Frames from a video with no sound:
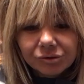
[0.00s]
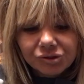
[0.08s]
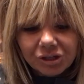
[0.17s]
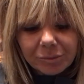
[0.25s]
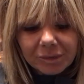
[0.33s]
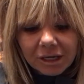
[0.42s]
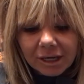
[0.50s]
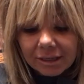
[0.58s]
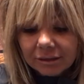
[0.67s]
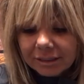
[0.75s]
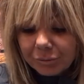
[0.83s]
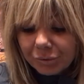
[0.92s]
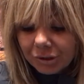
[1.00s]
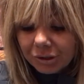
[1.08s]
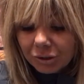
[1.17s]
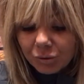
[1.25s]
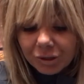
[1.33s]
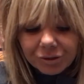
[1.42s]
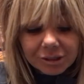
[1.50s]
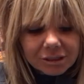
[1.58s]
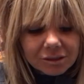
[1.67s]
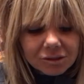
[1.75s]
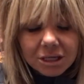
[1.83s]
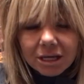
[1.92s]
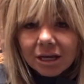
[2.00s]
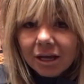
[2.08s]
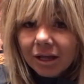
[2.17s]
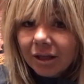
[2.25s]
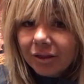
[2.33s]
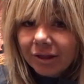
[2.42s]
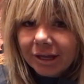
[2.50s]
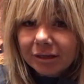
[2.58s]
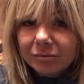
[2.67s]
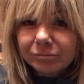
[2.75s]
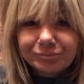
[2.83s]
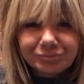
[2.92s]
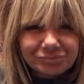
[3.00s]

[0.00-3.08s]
Gemini, Libra, and Aquarius, then